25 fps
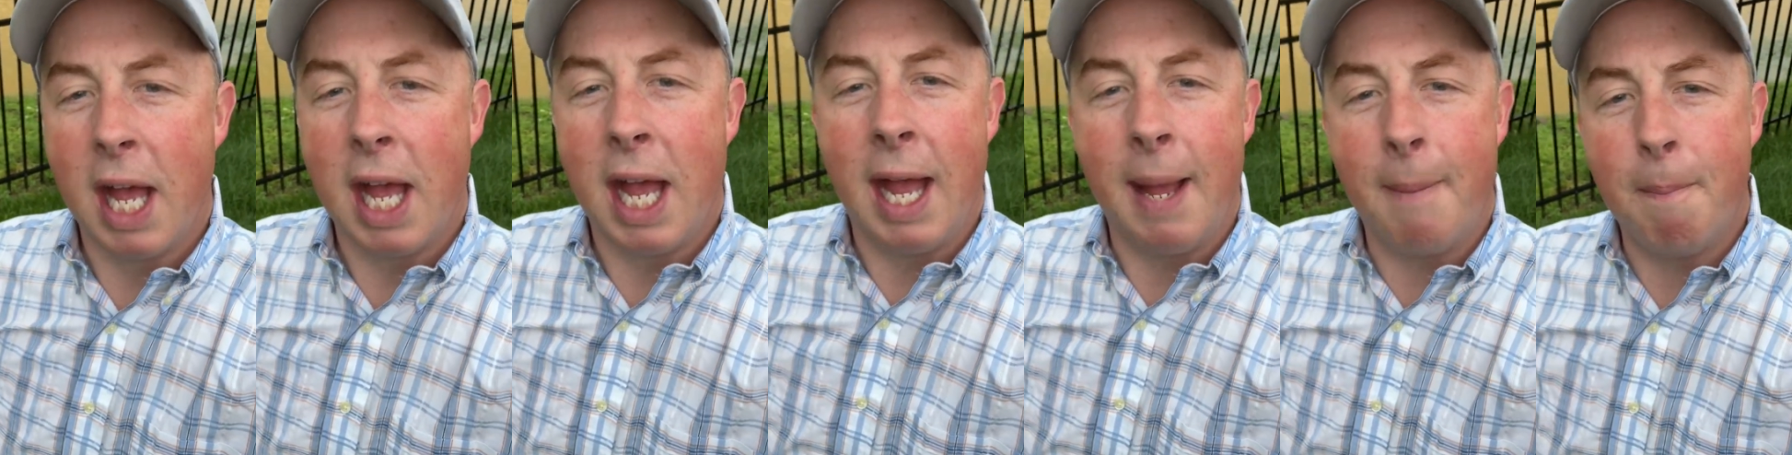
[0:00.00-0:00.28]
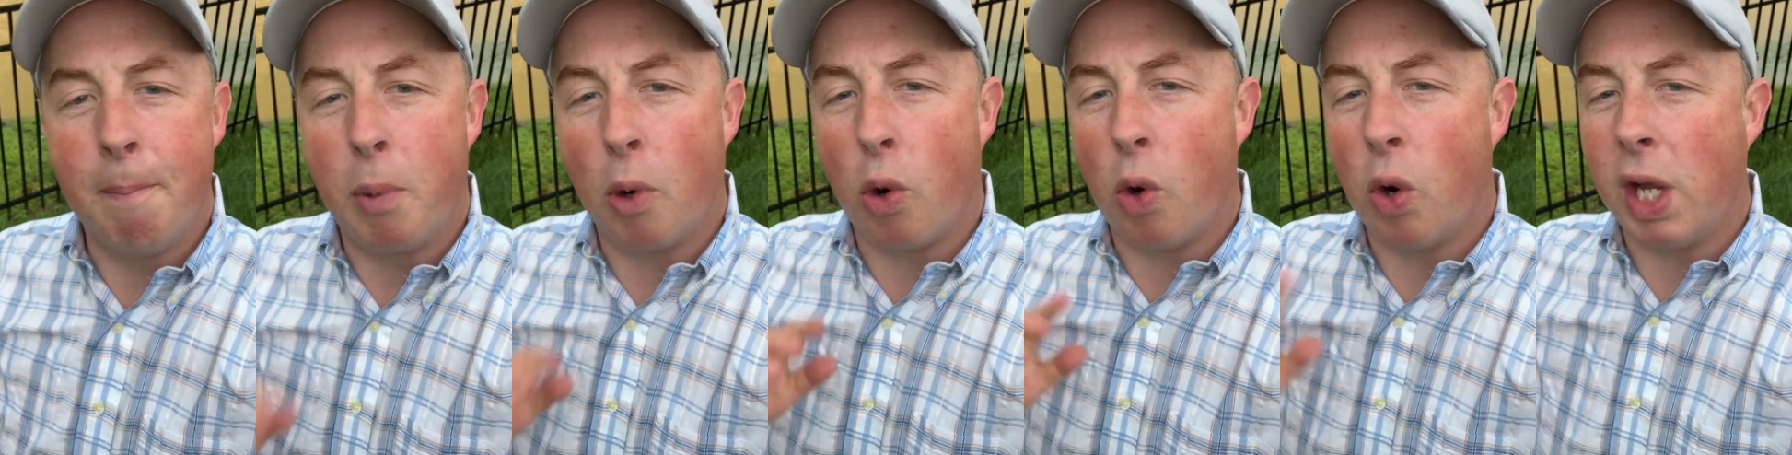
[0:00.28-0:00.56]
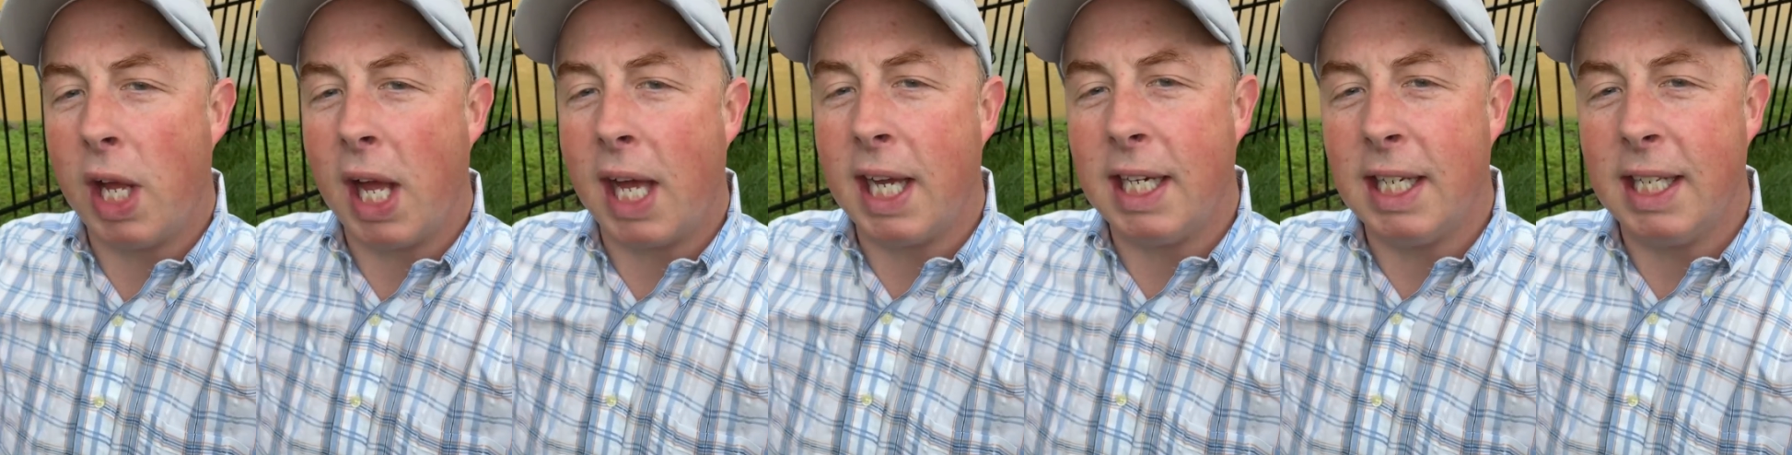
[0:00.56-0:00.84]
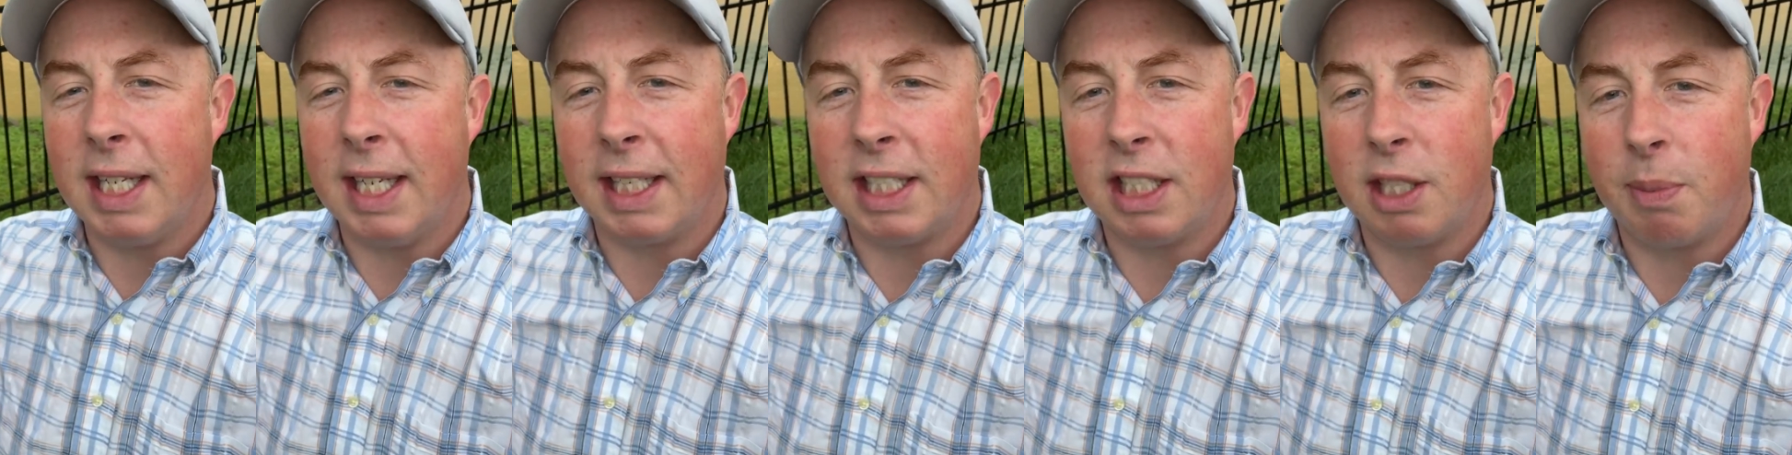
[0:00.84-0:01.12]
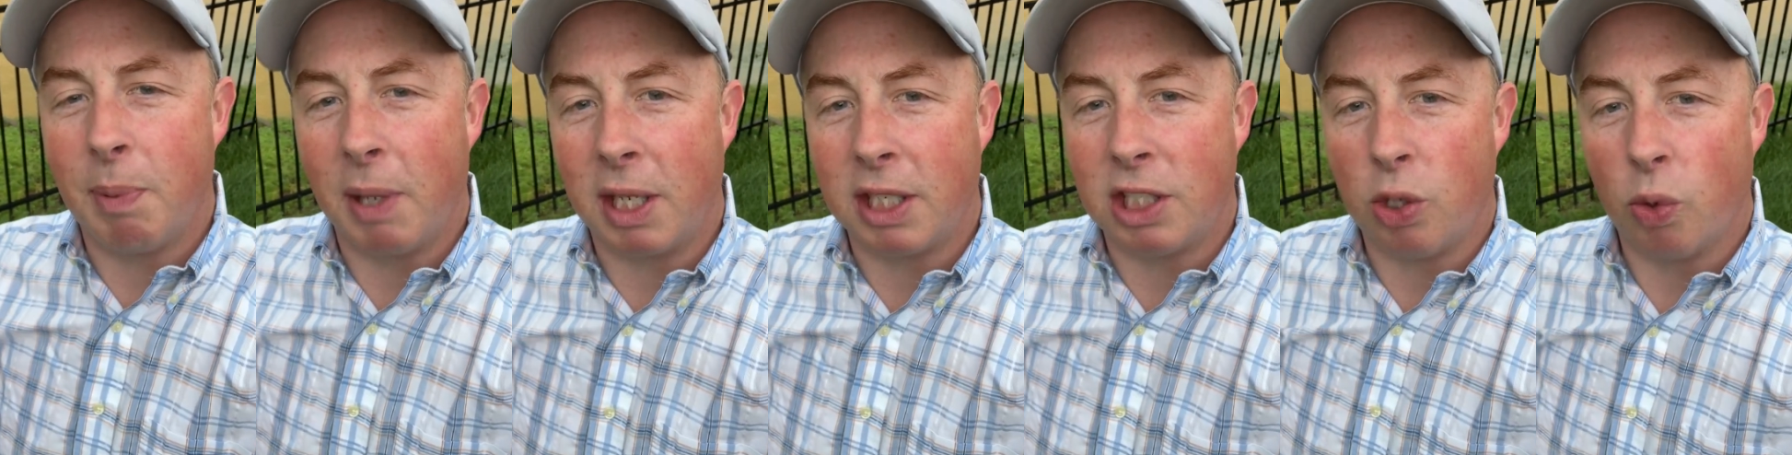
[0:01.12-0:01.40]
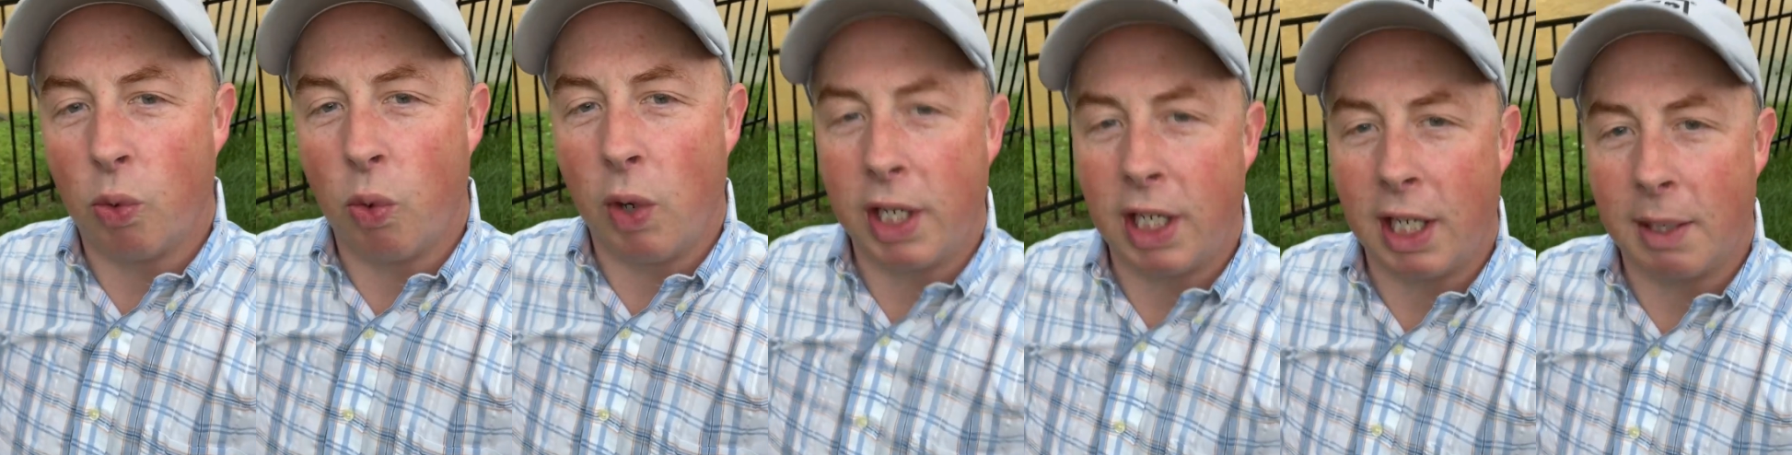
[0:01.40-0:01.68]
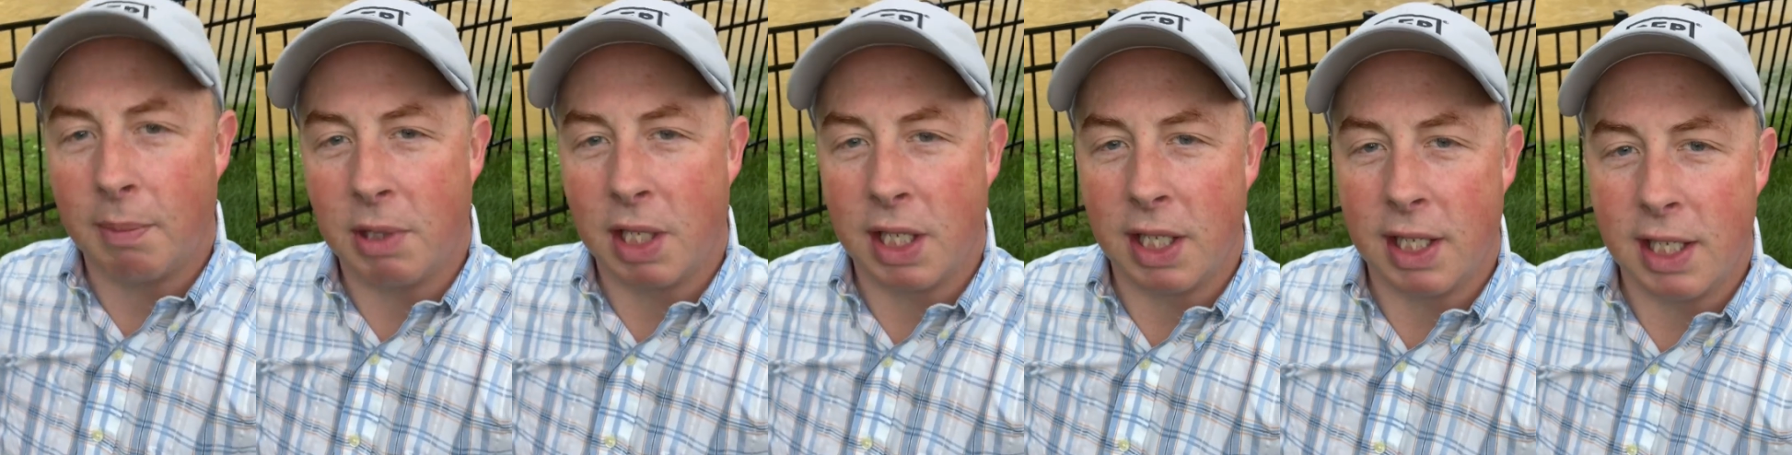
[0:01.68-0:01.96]
and boy, I didn't expect to wake
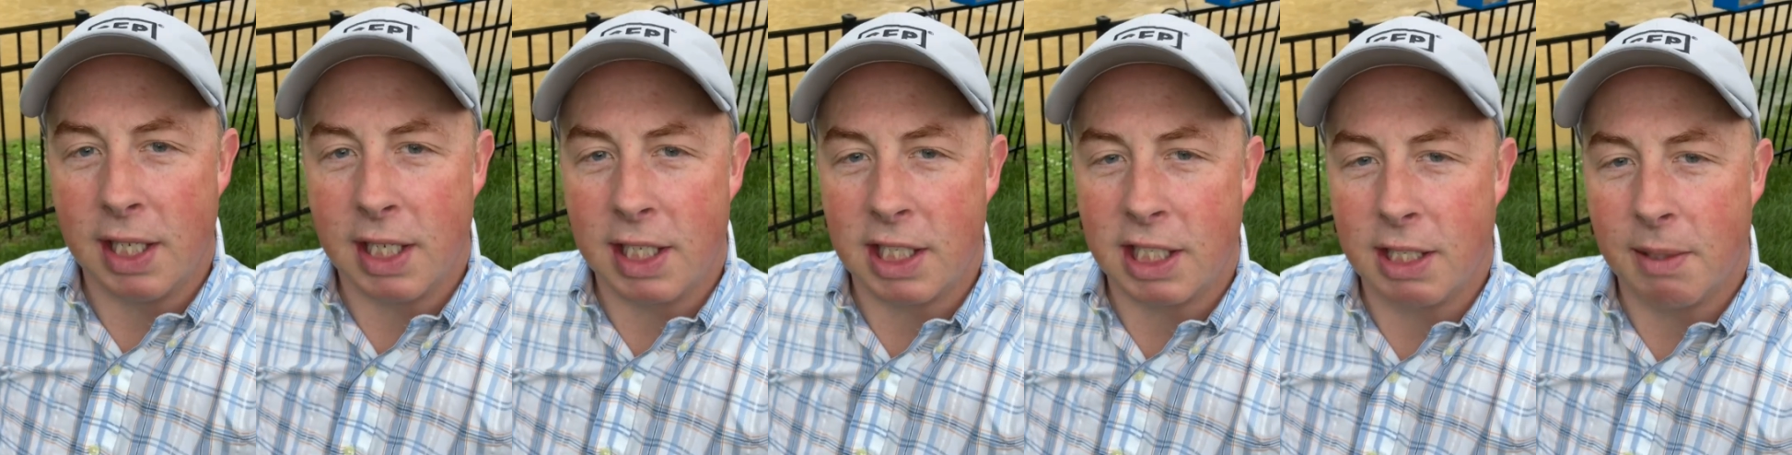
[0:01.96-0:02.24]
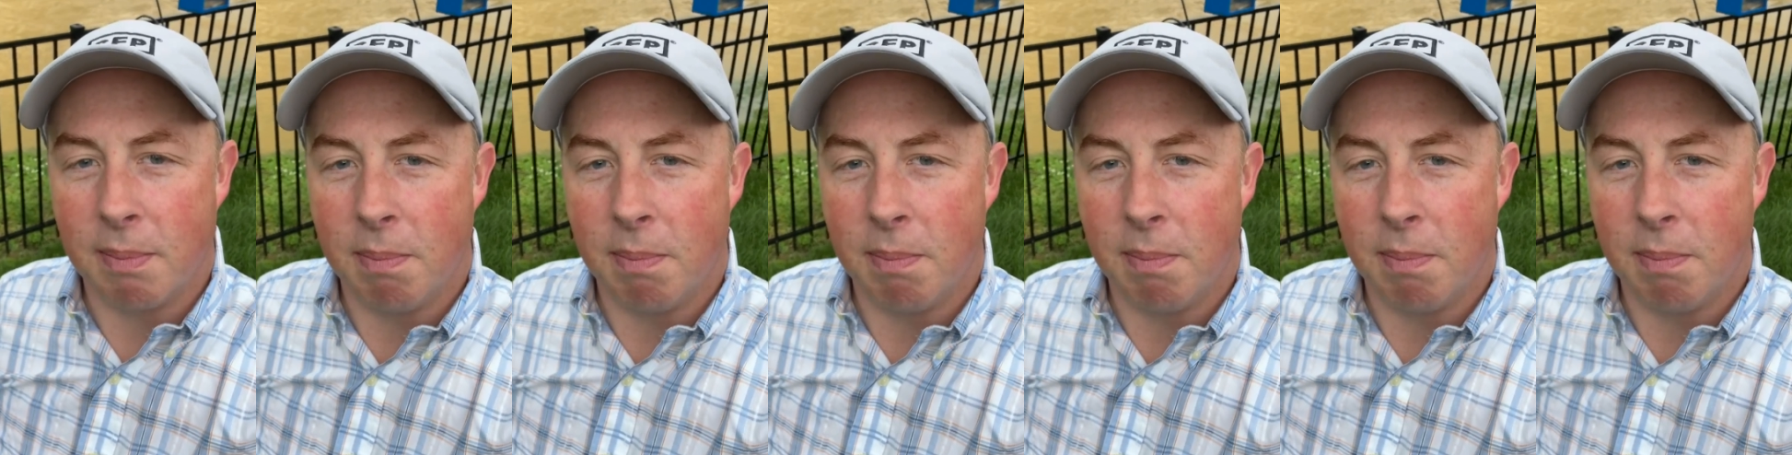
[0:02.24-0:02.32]
up to this.